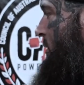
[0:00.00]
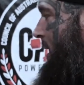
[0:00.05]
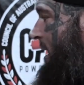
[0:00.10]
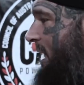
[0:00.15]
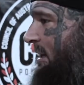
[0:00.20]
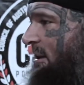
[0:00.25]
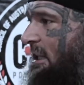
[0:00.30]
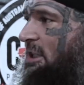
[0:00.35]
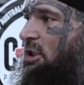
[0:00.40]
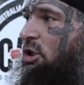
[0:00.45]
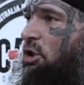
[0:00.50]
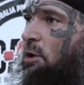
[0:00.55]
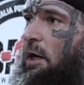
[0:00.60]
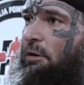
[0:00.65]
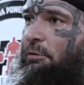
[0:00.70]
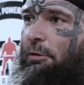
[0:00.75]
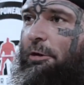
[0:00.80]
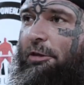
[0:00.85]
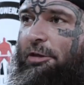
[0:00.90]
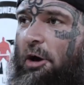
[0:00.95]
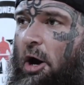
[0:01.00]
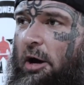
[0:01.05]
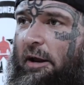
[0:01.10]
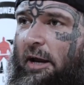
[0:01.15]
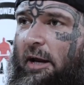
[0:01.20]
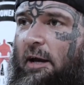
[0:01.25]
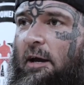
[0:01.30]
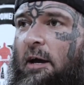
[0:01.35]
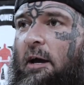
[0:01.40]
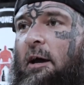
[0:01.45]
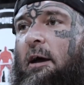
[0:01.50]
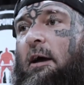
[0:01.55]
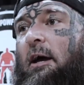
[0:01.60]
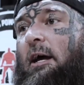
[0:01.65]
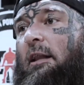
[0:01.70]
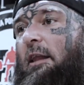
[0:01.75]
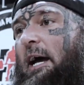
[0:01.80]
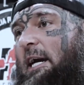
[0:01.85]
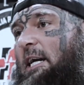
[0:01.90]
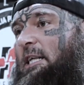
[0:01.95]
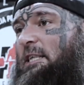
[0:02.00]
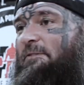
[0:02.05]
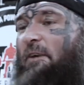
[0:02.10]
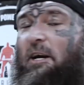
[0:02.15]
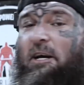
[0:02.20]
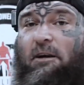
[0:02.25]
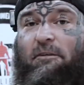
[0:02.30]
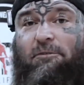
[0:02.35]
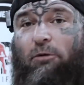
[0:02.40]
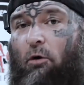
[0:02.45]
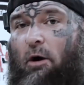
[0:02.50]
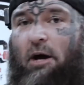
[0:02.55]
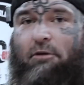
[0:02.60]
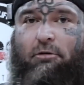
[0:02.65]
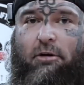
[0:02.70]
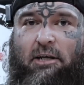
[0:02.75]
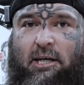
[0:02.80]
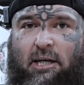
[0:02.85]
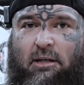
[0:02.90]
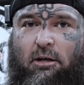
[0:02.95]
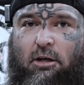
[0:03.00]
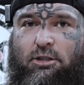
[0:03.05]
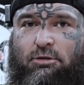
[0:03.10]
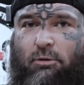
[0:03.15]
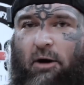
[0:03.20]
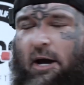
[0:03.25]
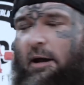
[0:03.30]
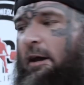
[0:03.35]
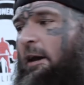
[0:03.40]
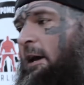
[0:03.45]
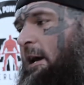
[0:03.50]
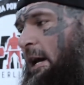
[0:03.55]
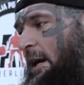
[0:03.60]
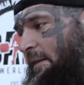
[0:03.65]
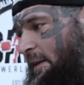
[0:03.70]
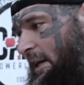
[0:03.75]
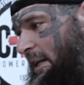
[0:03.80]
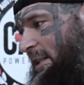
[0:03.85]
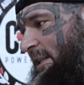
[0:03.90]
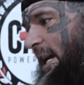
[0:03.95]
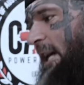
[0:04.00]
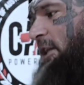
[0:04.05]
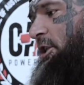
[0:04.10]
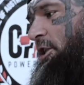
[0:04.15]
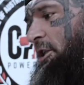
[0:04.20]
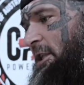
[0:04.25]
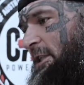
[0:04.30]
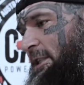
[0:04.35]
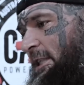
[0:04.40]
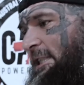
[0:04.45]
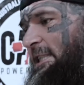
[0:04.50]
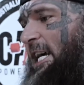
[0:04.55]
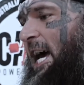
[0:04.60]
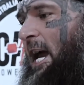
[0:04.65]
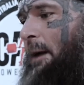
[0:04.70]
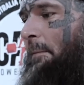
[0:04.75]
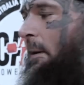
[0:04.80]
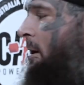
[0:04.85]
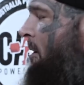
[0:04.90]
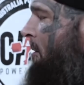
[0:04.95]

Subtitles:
I hit this 230 like it's fucking 400 kilos, right? The intention is the same.